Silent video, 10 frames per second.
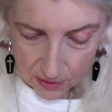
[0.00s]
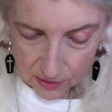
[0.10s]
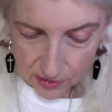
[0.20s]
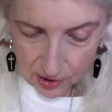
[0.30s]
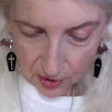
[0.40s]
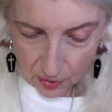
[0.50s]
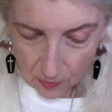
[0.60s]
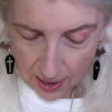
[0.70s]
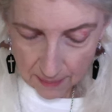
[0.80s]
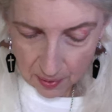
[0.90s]
So
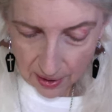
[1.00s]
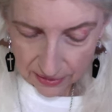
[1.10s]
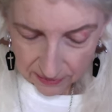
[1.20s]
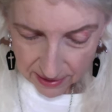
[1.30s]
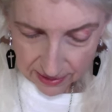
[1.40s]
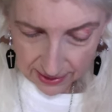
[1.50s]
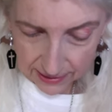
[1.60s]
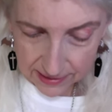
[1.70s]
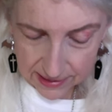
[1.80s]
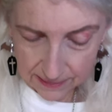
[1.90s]
I bought three
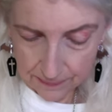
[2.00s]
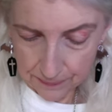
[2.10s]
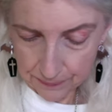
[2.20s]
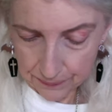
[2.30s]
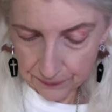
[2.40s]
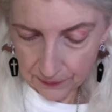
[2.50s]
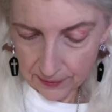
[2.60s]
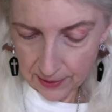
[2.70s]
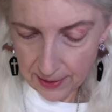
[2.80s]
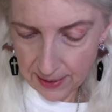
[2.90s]
things
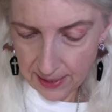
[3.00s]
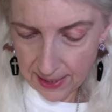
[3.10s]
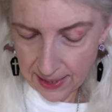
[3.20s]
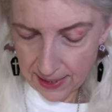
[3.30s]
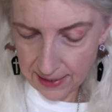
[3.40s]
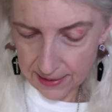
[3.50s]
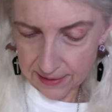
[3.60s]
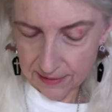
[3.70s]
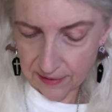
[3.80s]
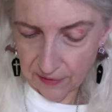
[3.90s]
and
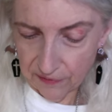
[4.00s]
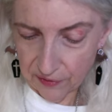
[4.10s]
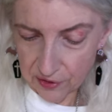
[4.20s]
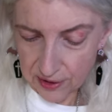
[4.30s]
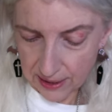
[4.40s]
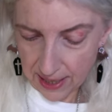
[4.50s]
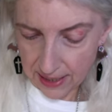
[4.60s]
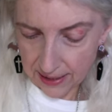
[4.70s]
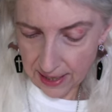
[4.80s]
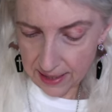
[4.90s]
the first thing I
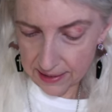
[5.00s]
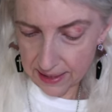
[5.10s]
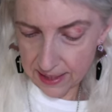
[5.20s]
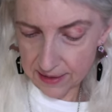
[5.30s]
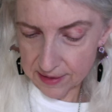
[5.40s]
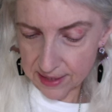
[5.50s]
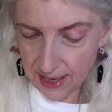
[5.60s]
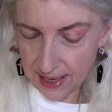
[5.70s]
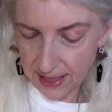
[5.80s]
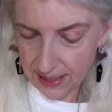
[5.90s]
got is
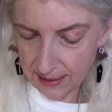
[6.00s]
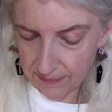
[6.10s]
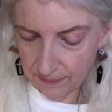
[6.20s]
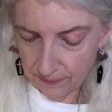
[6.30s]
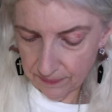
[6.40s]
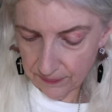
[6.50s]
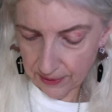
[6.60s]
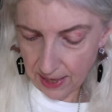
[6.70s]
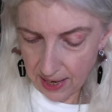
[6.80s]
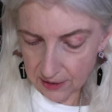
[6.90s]
a
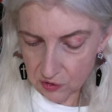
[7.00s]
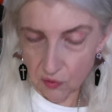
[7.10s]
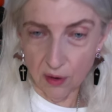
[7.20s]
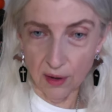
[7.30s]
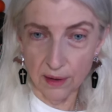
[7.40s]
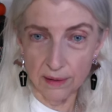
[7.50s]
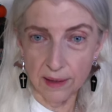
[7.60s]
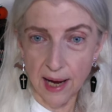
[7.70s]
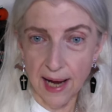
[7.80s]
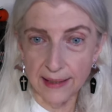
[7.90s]
contour
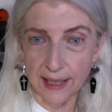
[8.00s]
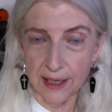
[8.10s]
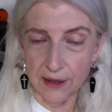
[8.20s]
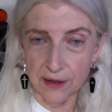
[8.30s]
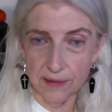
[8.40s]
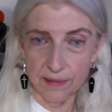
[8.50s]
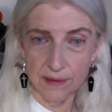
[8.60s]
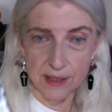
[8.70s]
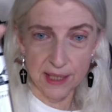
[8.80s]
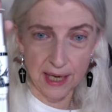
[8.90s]
highlighter
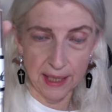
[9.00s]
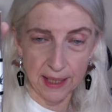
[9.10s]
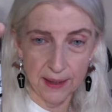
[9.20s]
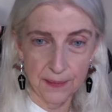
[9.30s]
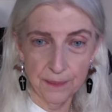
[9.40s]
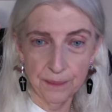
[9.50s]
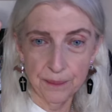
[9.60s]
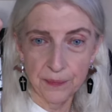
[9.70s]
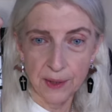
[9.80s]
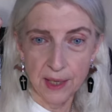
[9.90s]
stick.
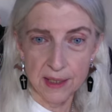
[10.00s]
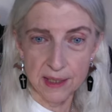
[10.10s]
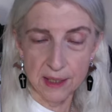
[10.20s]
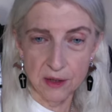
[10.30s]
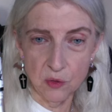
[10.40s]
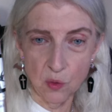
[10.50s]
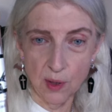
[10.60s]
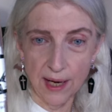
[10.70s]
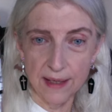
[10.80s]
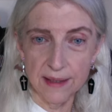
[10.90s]
It's a dual
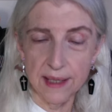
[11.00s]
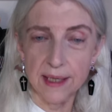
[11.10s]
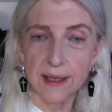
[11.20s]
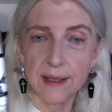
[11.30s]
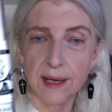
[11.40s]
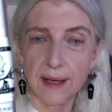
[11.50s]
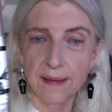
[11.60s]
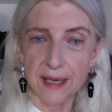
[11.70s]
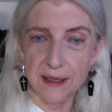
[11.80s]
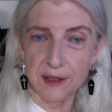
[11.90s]
ended, and
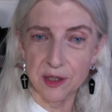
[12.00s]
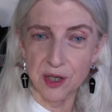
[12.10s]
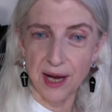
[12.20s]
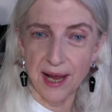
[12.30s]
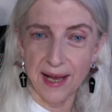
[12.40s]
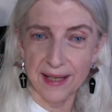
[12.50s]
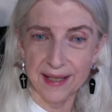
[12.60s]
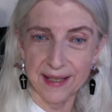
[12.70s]
there's Jack.